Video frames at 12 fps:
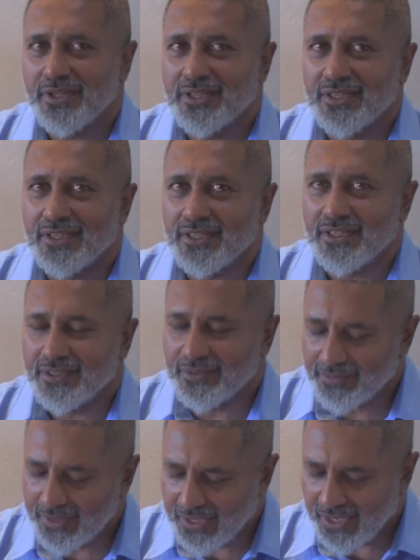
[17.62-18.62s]
with the
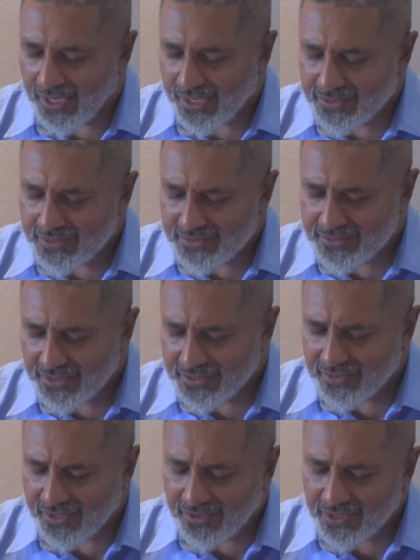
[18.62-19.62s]
artistic
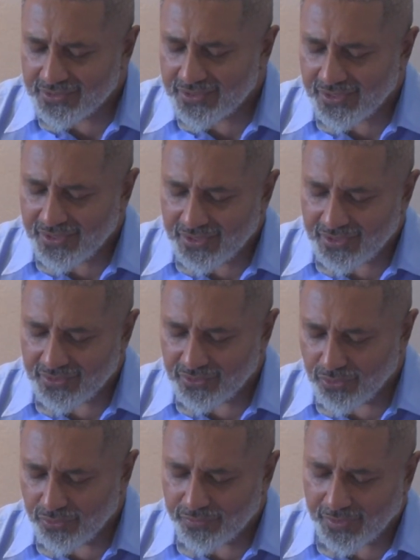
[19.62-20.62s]
director and
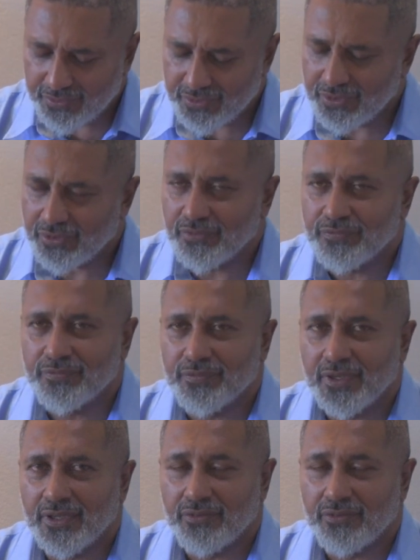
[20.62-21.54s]
co-founder of